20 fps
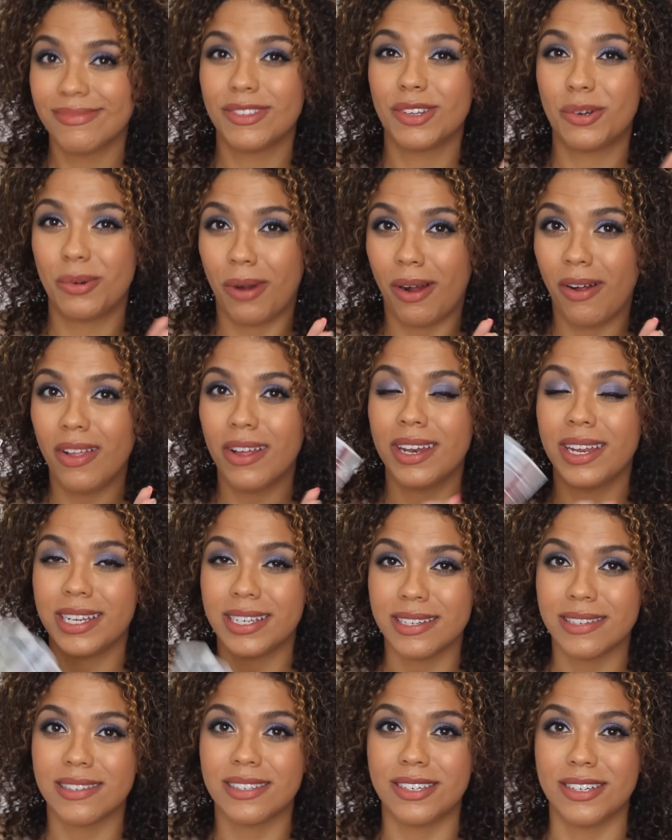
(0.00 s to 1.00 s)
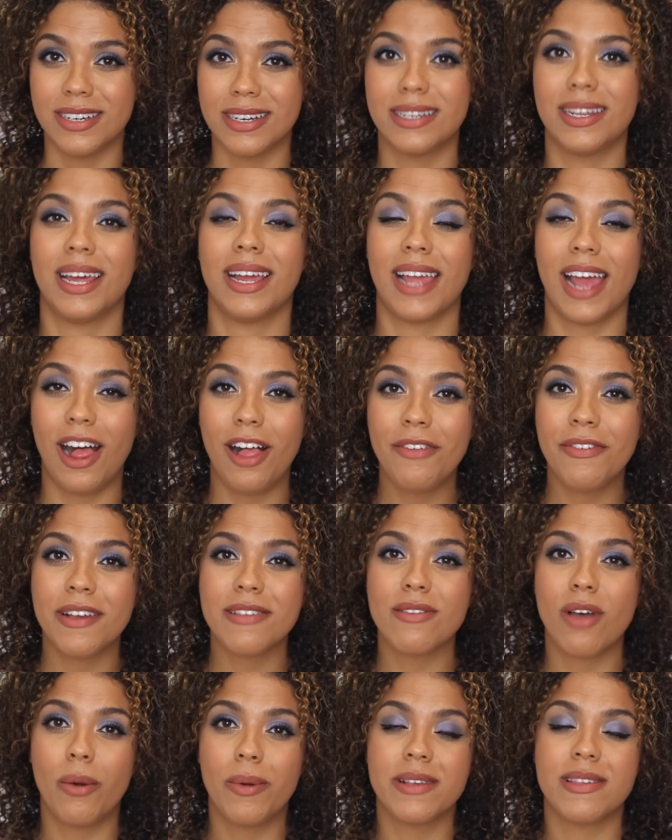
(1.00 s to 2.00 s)
the quality is good. Like e.l.f.
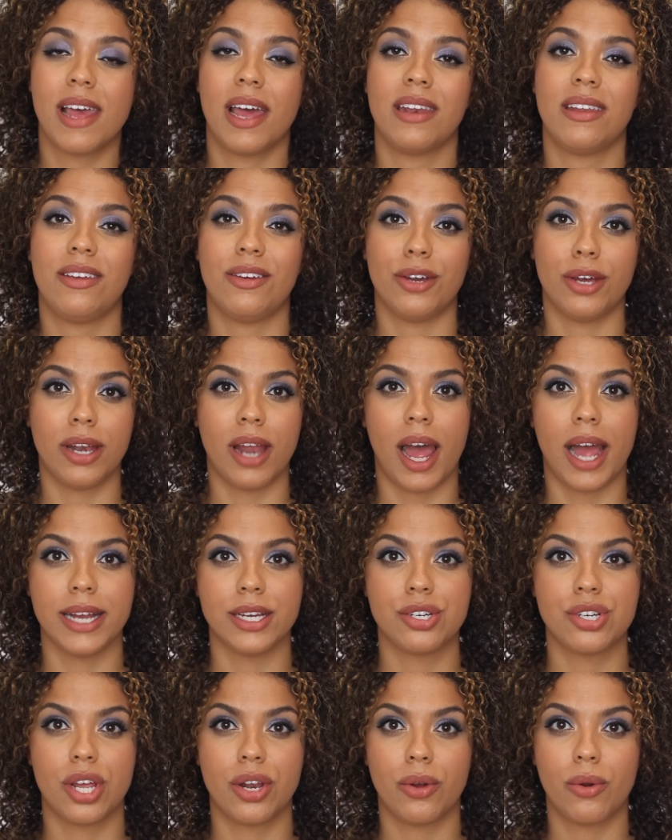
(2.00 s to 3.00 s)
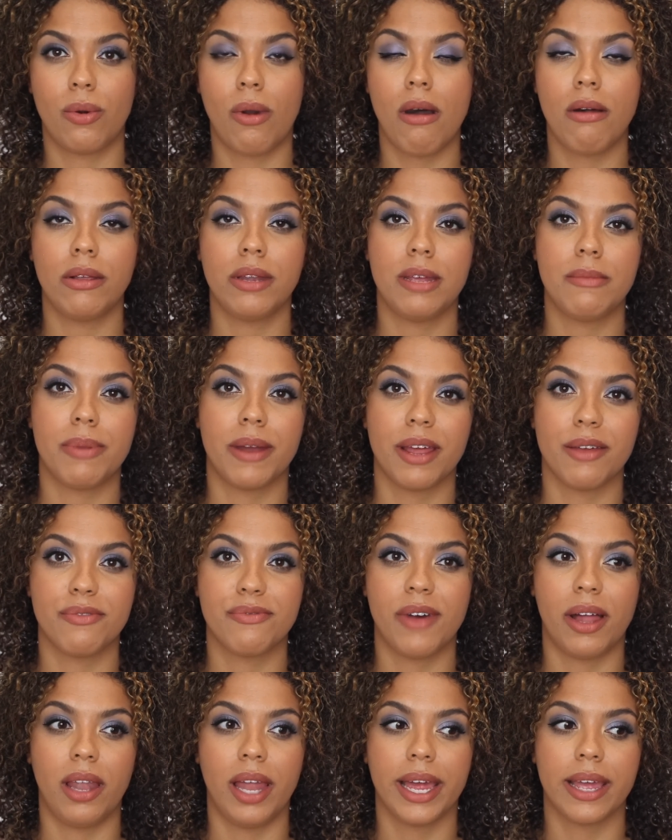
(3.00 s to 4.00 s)
has always had good eyeshadow quality, but I
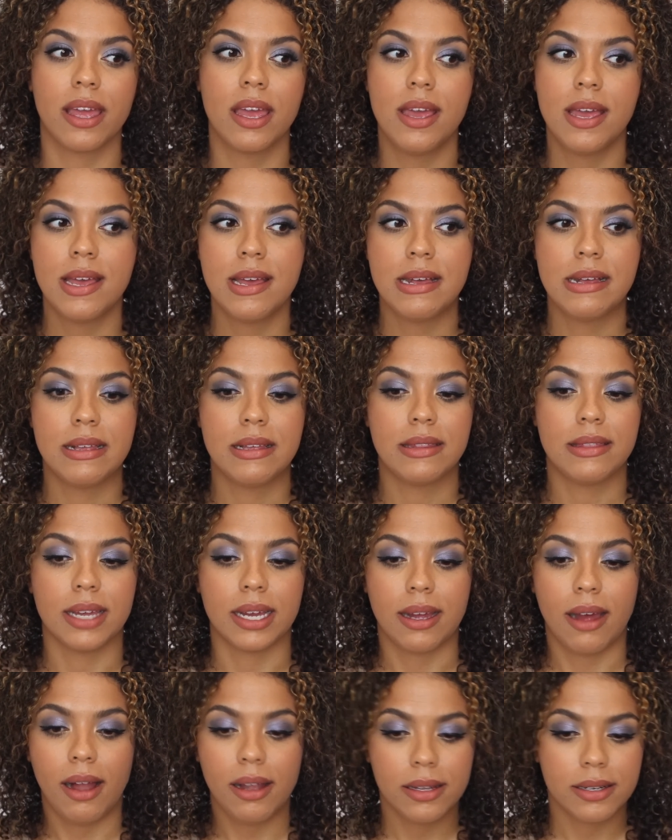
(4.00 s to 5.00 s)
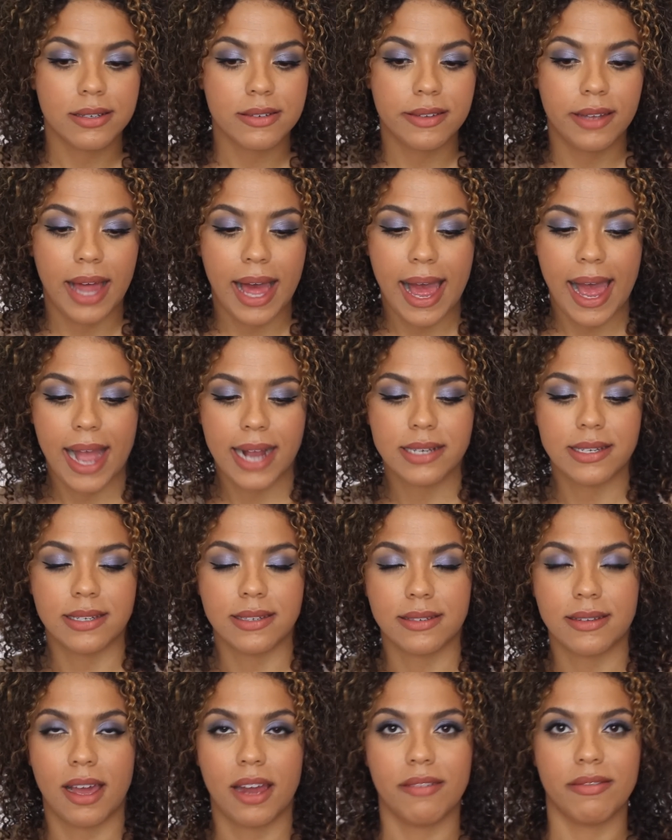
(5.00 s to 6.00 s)
felt like the colors lacked
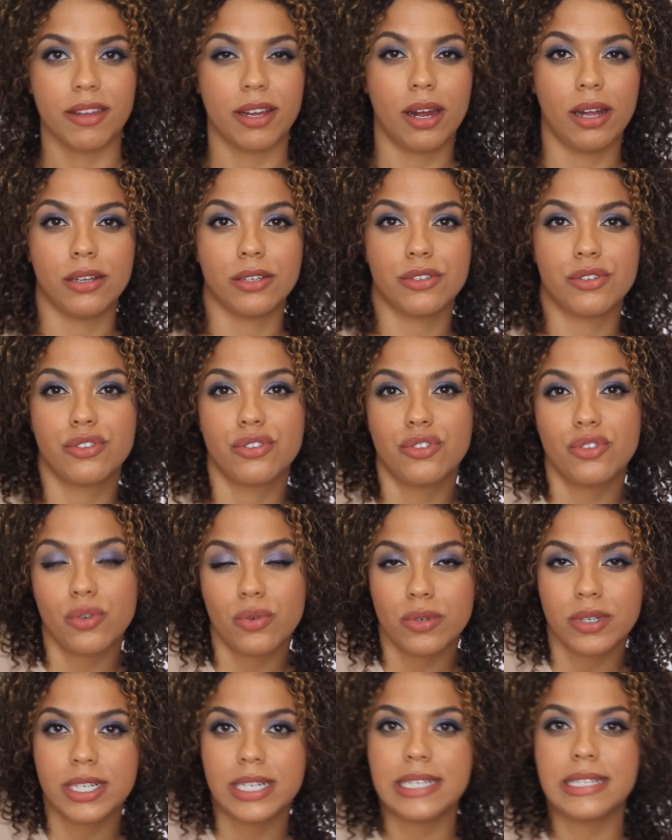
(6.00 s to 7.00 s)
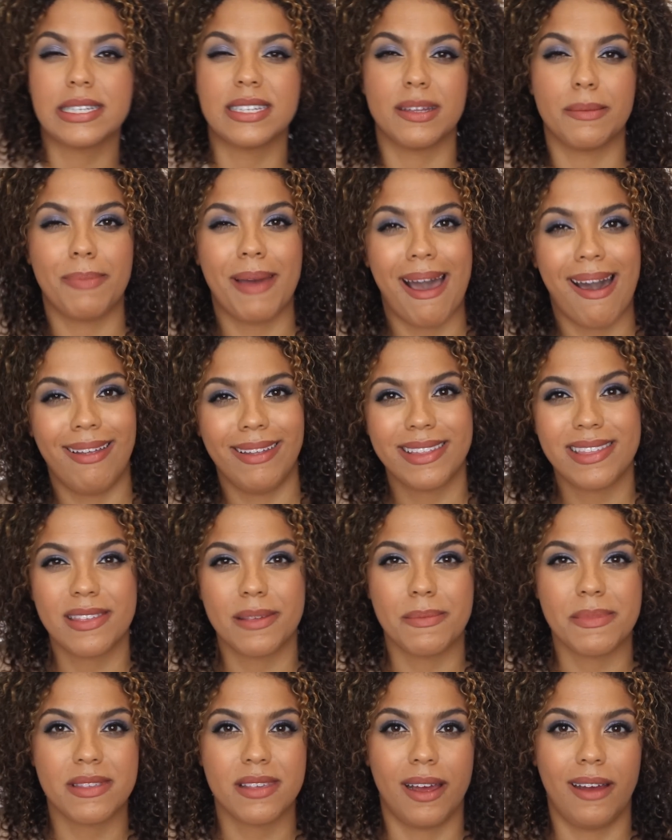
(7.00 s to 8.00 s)
and kind of the color stories and the palettes
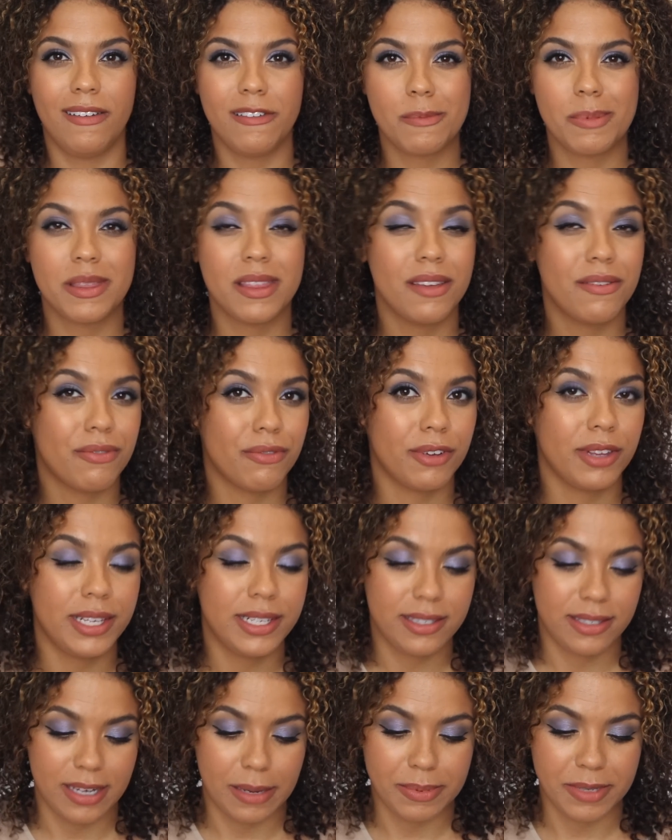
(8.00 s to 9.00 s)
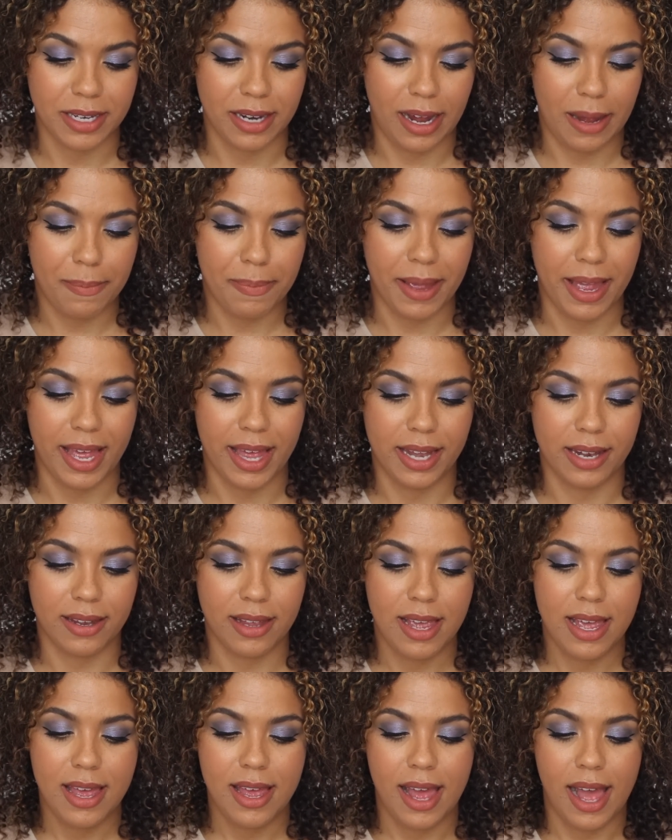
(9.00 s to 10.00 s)
themselves, but they've really stepped it up and
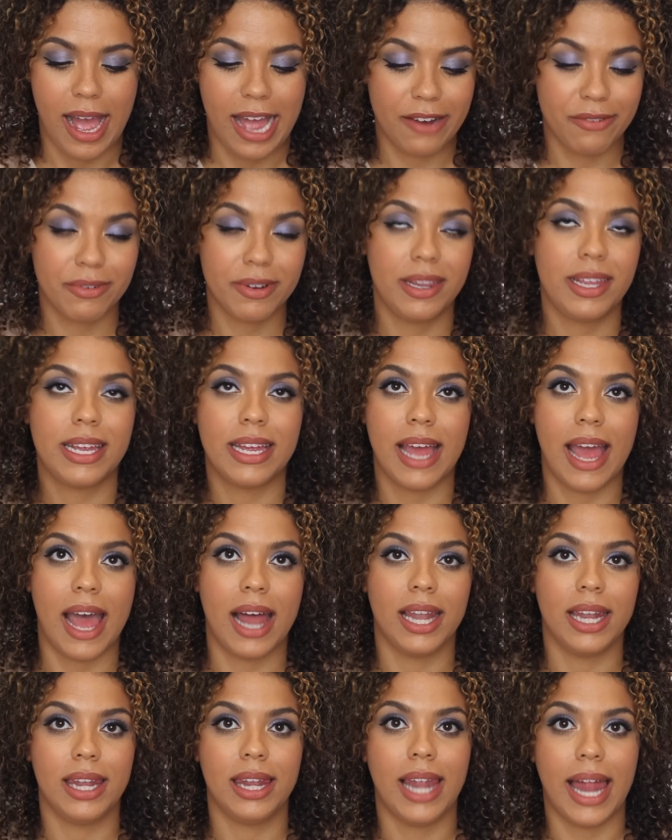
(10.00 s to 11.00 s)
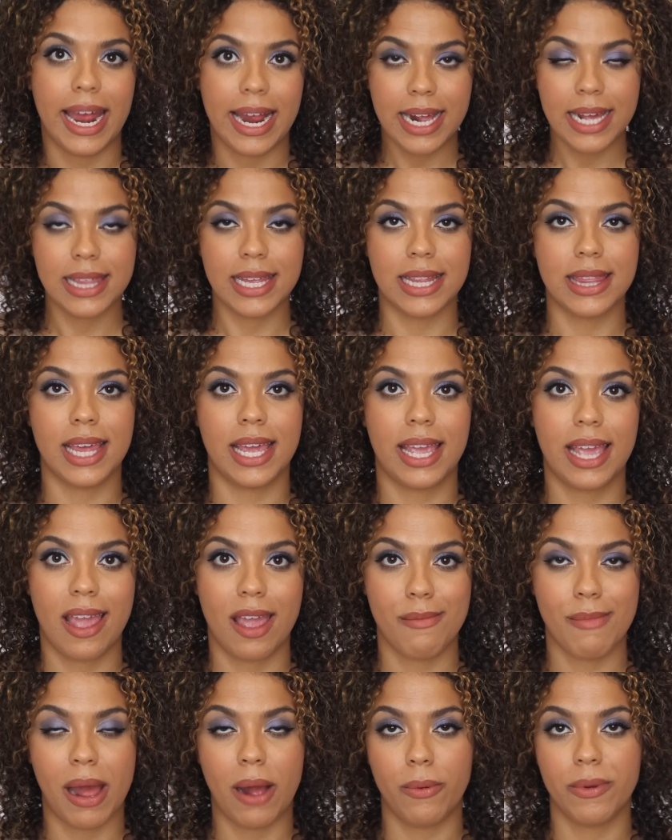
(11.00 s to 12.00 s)
I really like that they
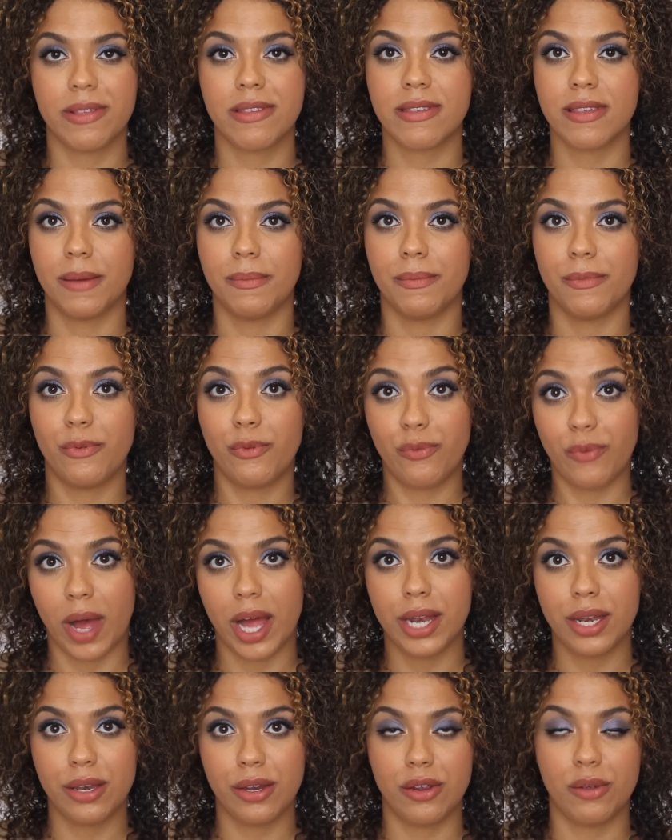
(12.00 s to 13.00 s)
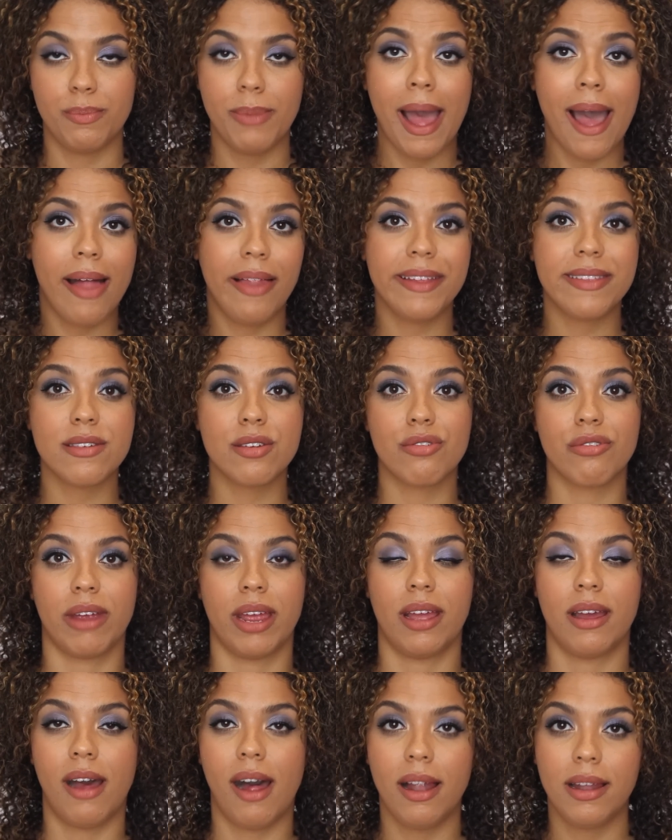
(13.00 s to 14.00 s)
came out with some fun new palettes and
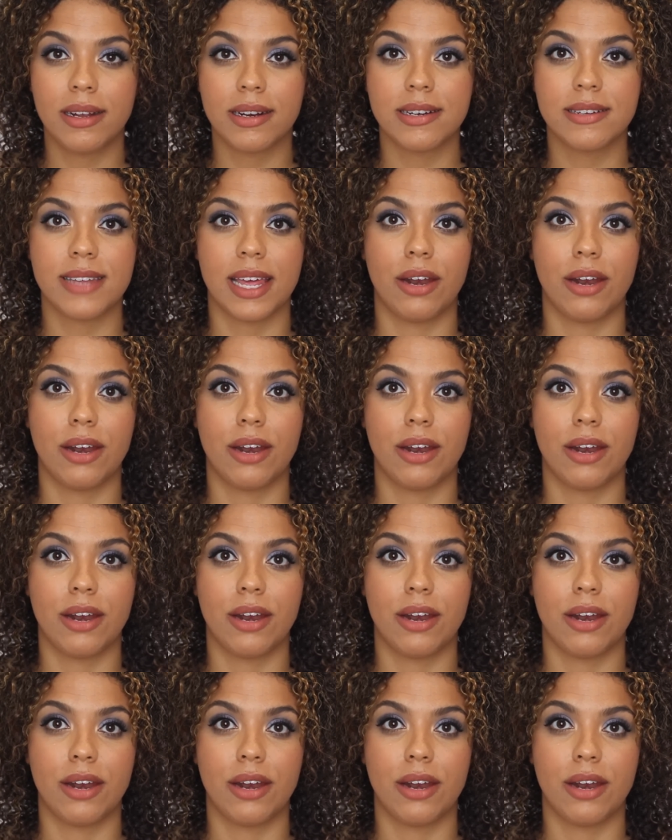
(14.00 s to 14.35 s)
great colors